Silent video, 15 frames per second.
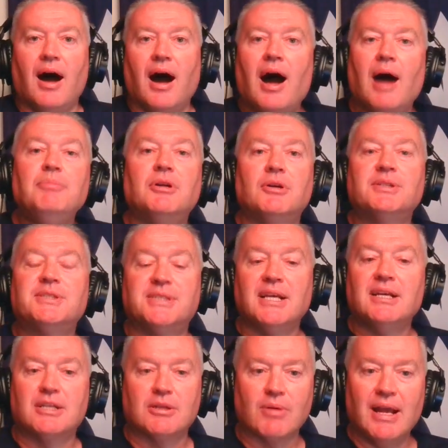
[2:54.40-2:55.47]
I'm
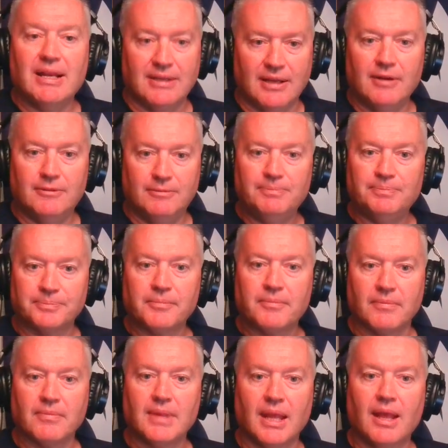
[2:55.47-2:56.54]
noticing a trend.
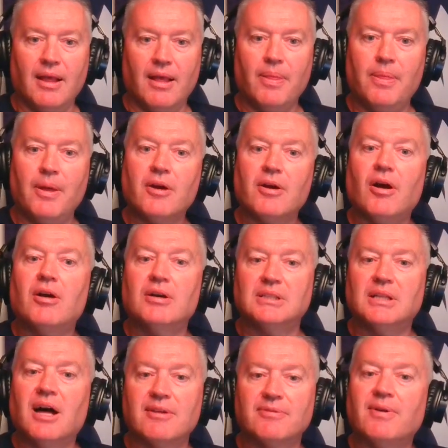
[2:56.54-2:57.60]
There are a
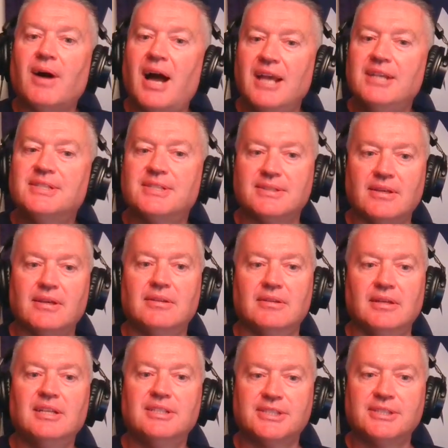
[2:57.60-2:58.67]
lot of ice
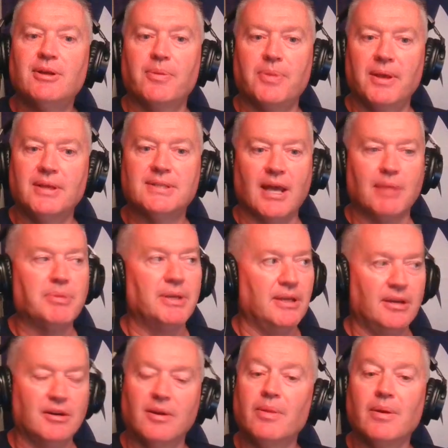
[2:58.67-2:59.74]
and snow things happening
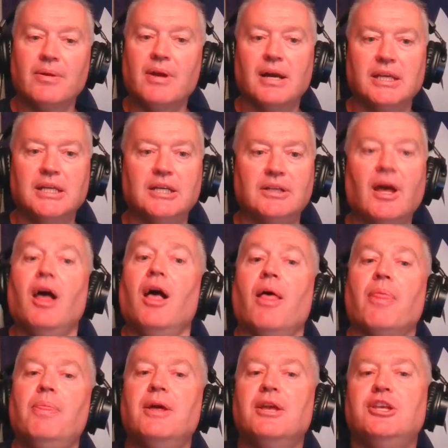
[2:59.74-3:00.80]
here, and they're not good.
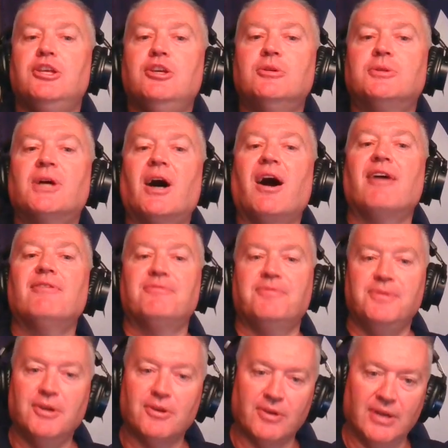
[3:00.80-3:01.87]
The Utah
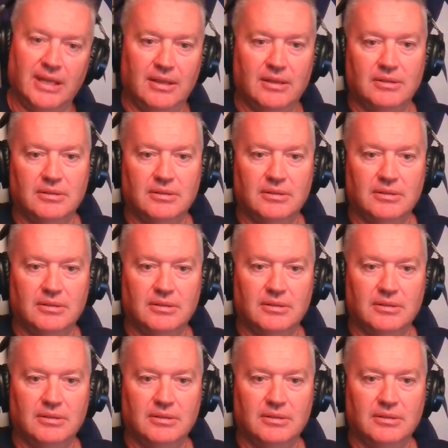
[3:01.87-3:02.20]
Fury.